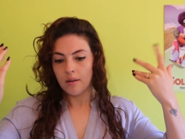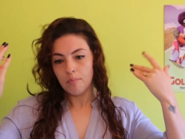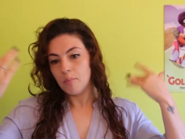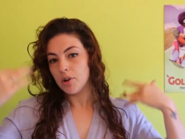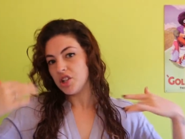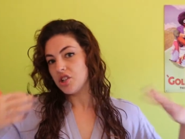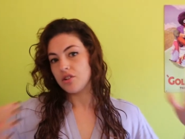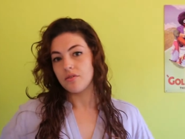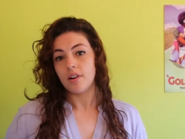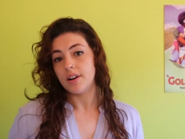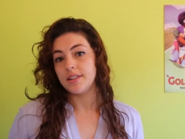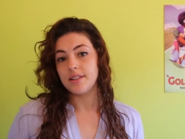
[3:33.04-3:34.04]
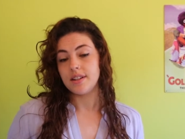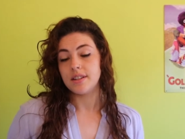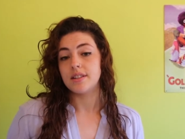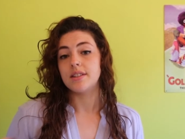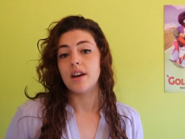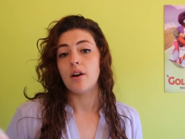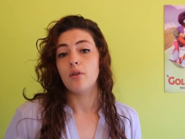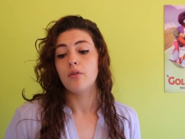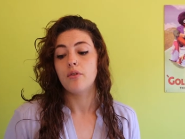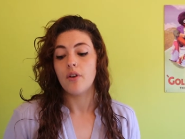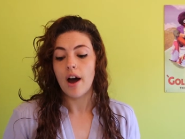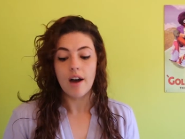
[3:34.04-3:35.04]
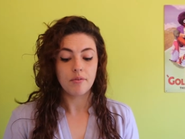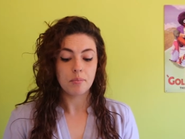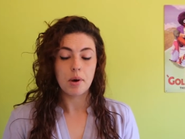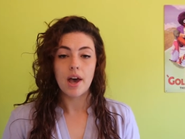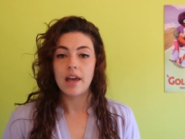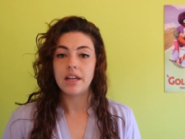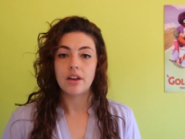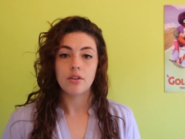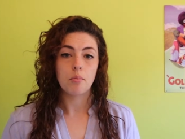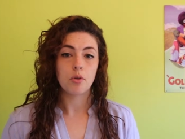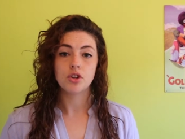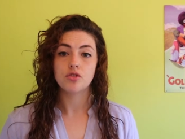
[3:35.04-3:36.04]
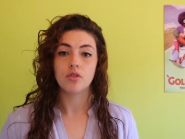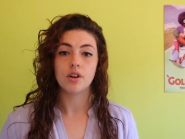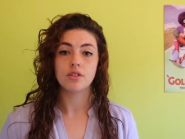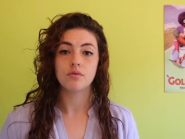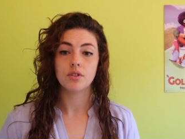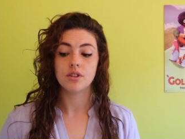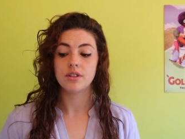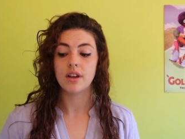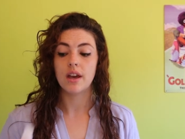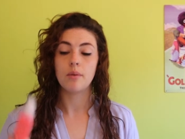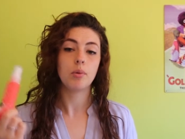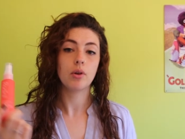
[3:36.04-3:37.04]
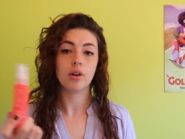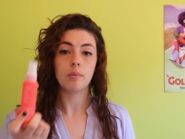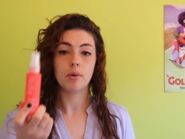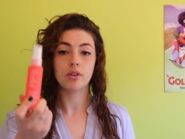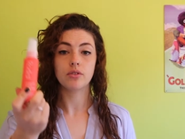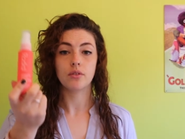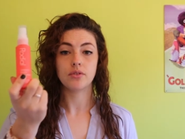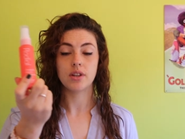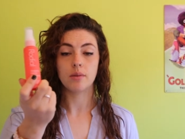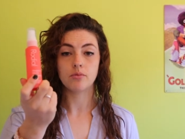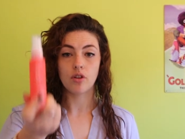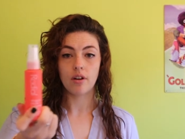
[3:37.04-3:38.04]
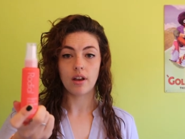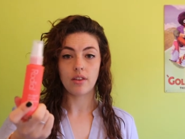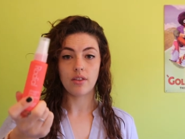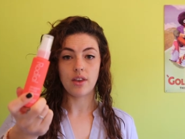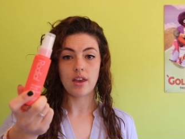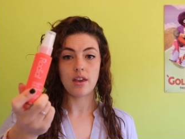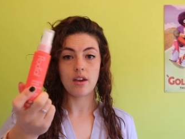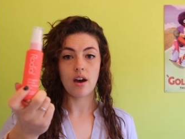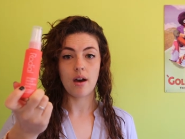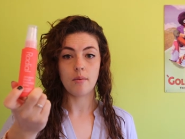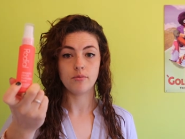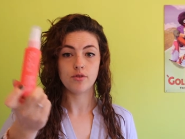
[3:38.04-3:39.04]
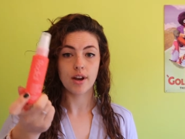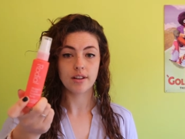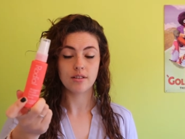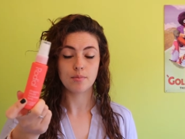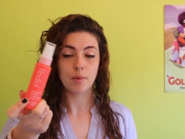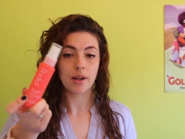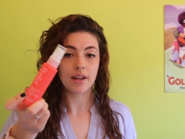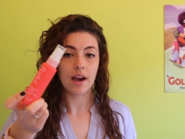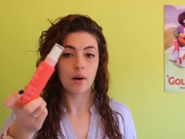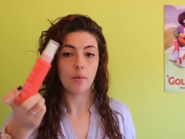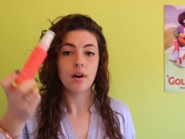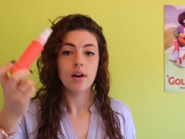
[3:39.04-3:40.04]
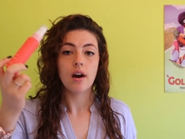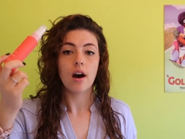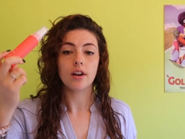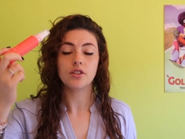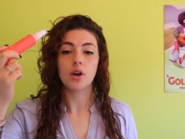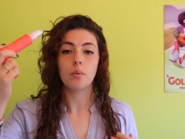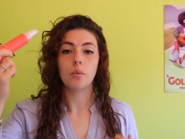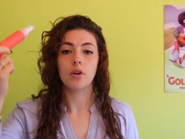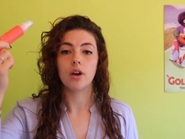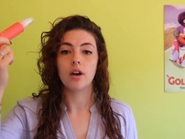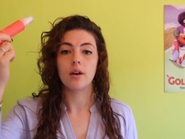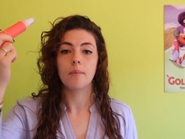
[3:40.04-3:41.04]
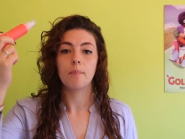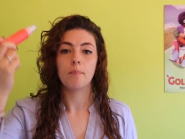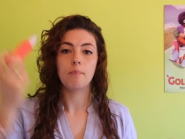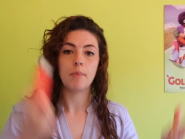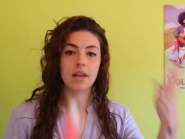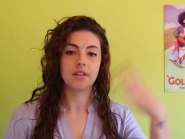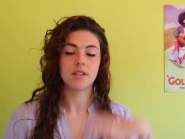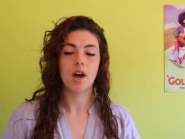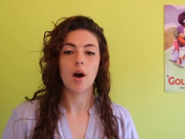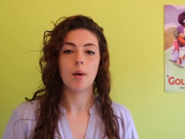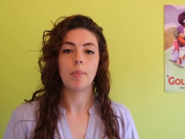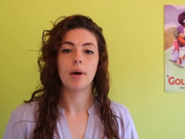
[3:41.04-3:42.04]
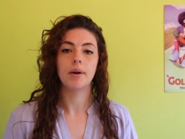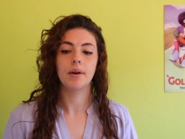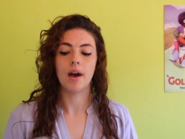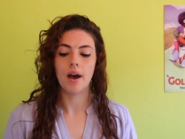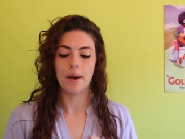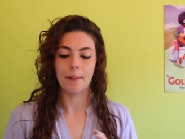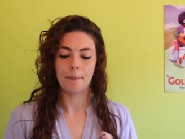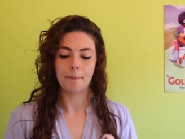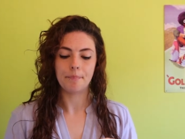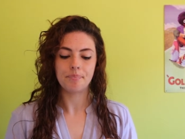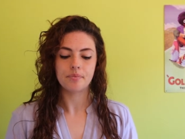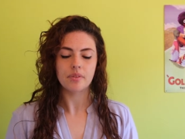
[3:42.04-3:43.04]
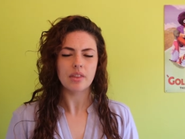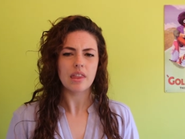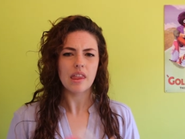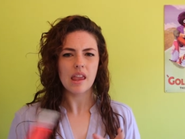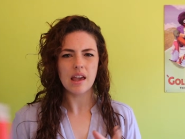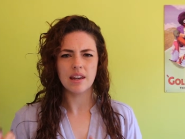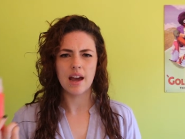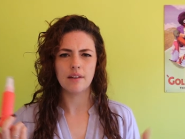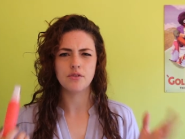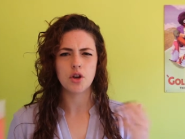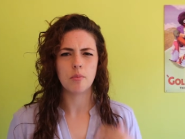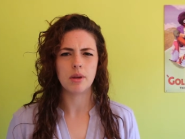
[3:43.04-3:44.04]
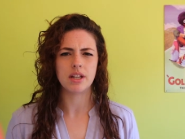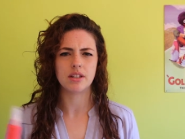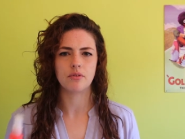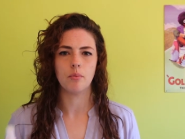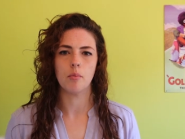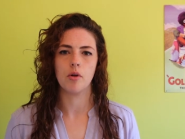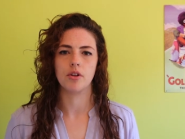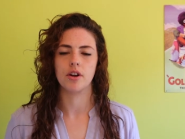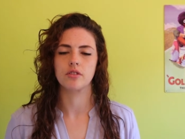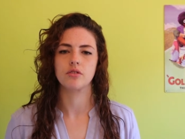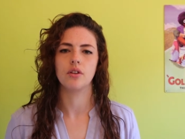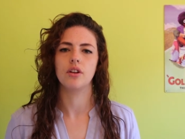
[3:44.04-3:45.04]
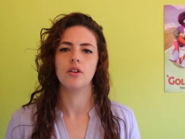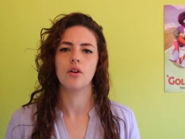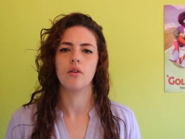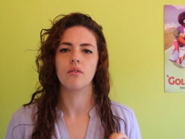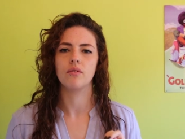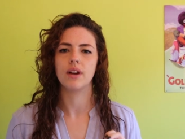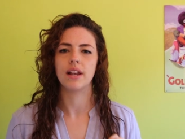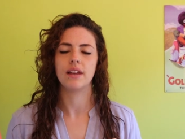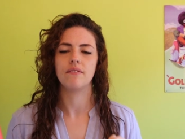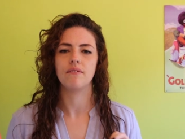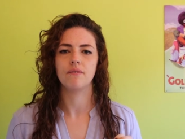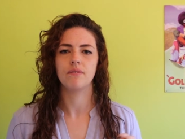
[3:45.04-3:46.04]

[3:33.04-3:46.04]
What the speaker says: moisturised itself. I haven't put any other moisturiser on today purely because obviously I'm trying the Dragon's Blood out. I don't want to mix it up, have too many different products on and not really